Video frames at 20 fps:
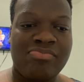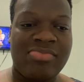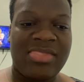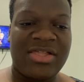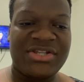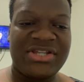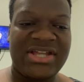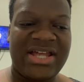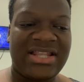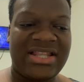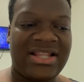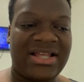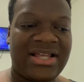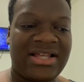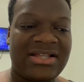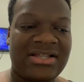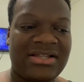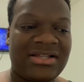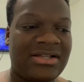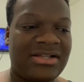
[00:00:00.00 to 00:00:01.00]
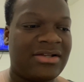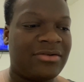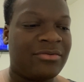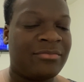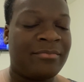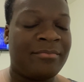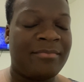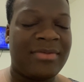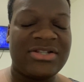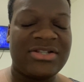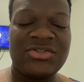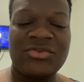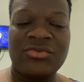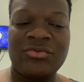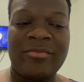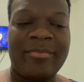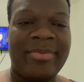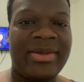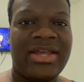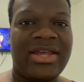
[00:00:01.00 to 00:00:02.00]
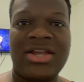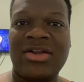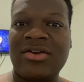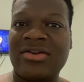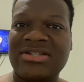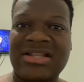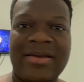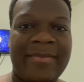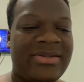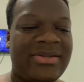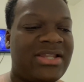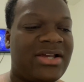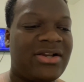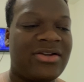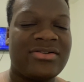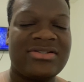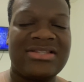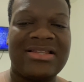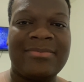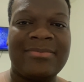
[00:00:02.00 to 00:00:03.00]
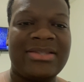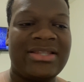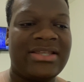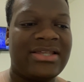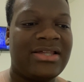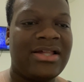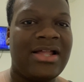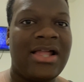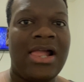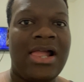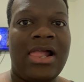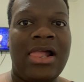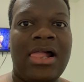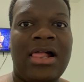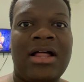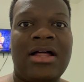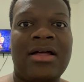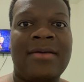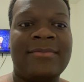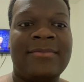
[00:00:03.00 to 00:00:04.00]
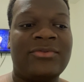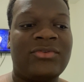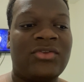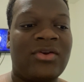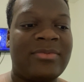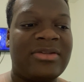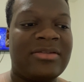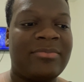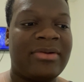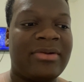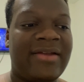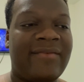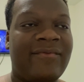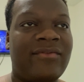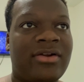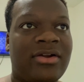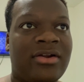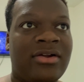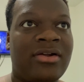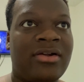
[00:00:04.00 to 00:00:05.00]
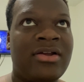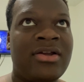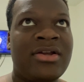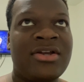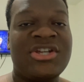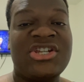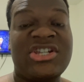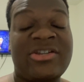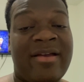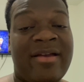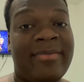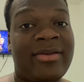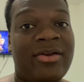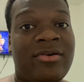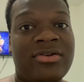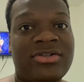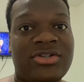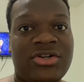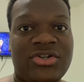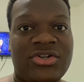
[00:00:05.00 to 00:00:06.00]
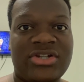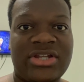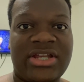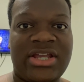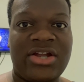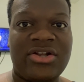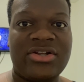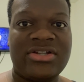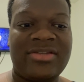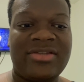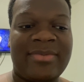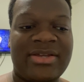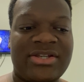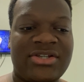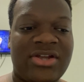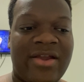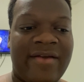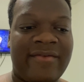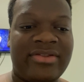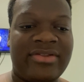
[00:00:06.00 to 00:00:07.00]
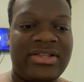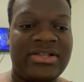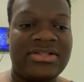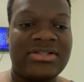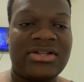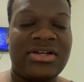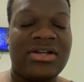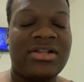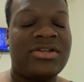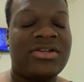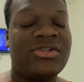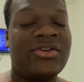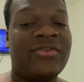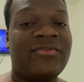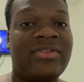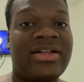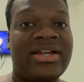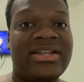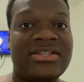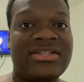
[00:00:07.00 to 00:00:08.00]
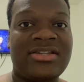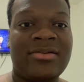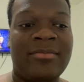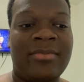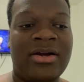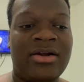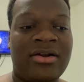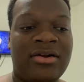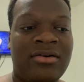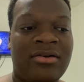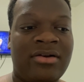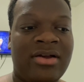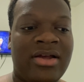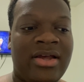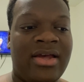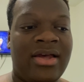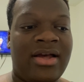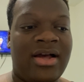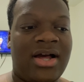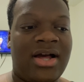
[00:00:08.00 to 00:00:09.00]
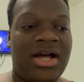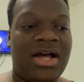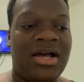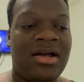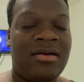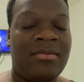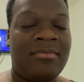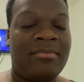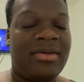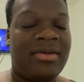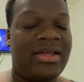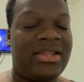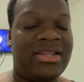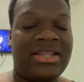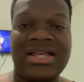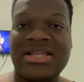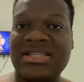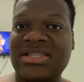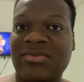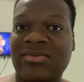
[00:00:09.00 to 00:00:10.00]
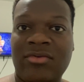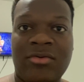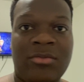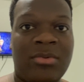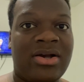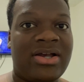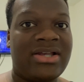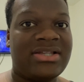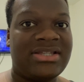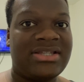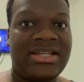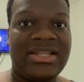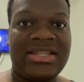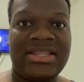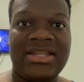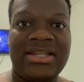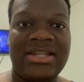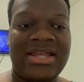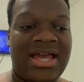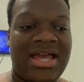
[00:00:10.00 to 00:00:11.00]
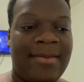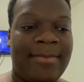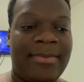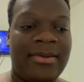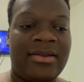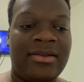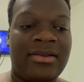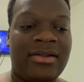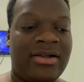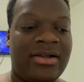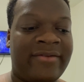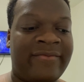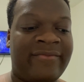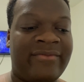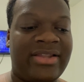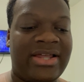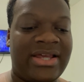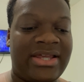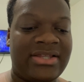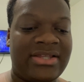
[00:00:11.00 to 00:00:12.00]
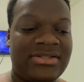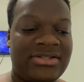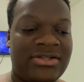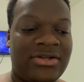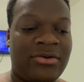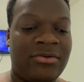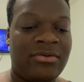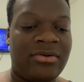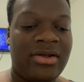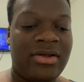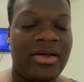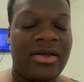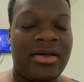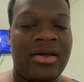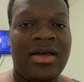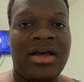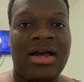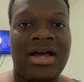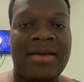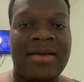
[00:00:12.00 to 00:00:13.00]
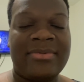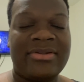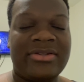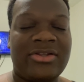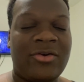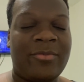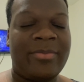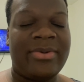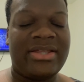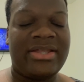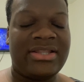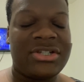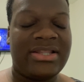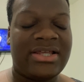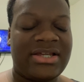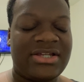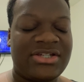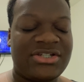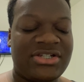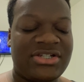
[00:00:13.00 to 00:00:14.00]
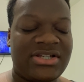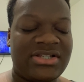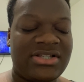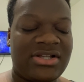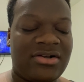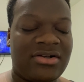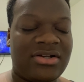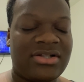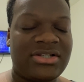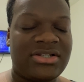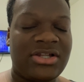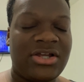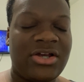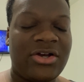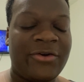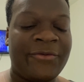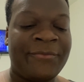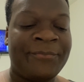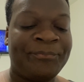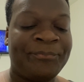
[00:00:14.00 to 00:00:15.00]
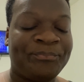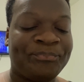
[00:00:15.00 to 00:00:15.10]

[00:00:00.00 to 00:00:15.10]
She had, like, a muscle repair or tummy tuck or something. So I'm just praying for her. She might be going to urgent care just to make sure everything's good because her flight is tomorrow. And last thing we want is anything to happen on a flight. So I'm just hoping that she's all good to go.